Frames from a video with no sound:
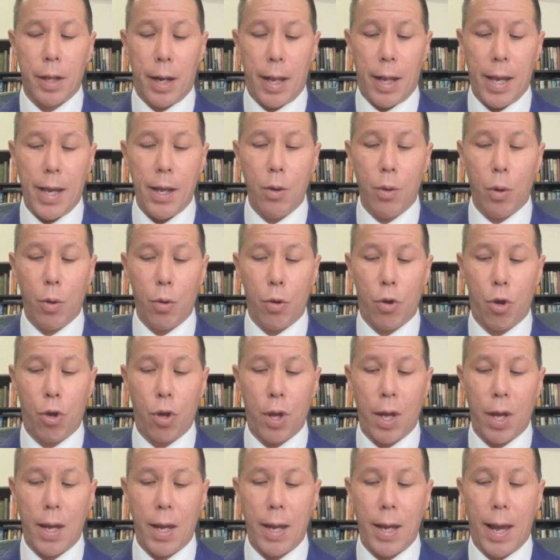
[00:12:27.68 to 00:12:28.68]
that he or
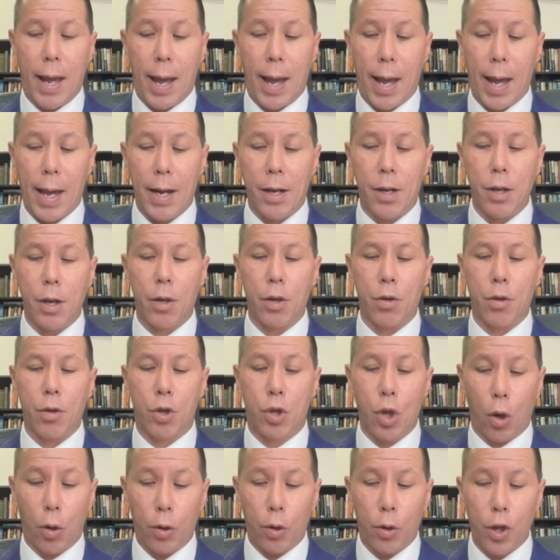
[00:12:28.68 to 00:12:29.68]
she
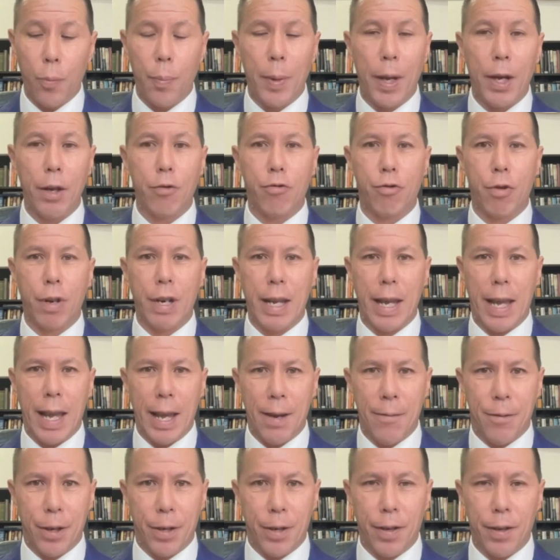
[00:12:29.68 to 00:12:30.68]
had
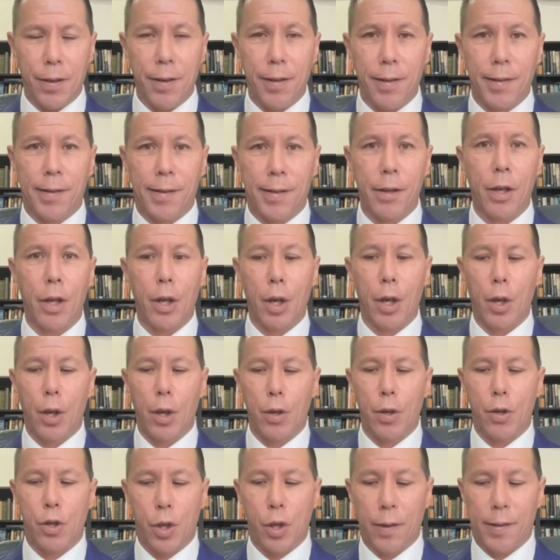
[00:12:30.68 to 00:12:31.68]
documentary evidence
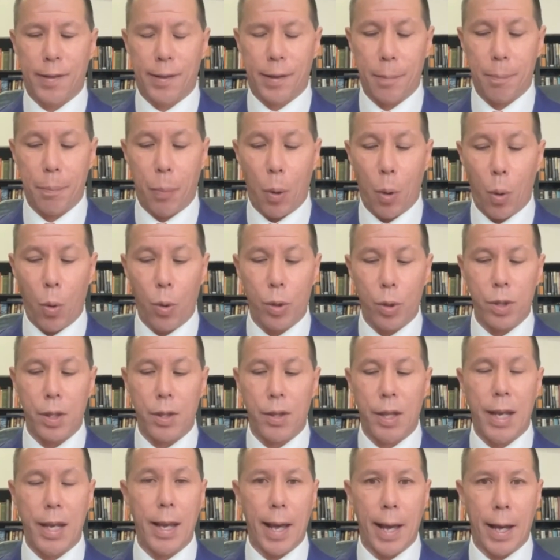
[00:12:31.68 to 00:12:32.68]
to support
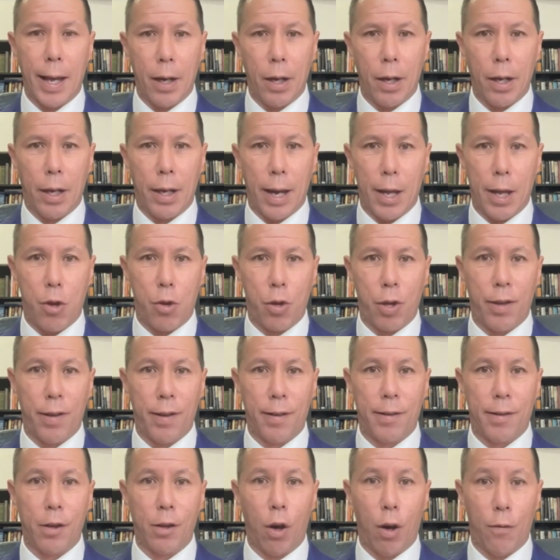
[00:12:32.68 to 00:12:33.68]
the
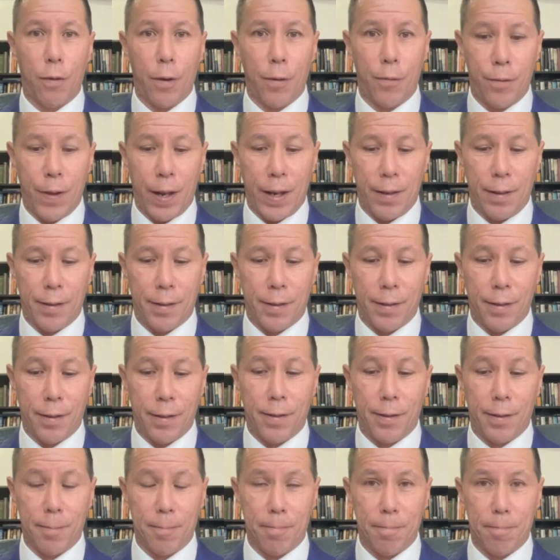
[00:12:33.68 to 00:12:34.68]
allegations of
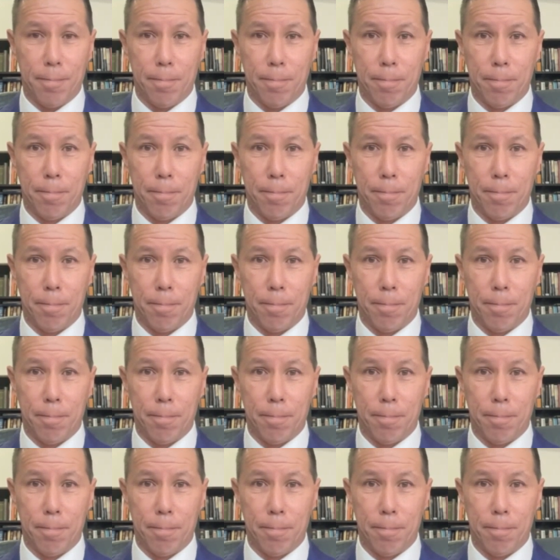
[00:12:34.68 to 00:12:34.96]
offences.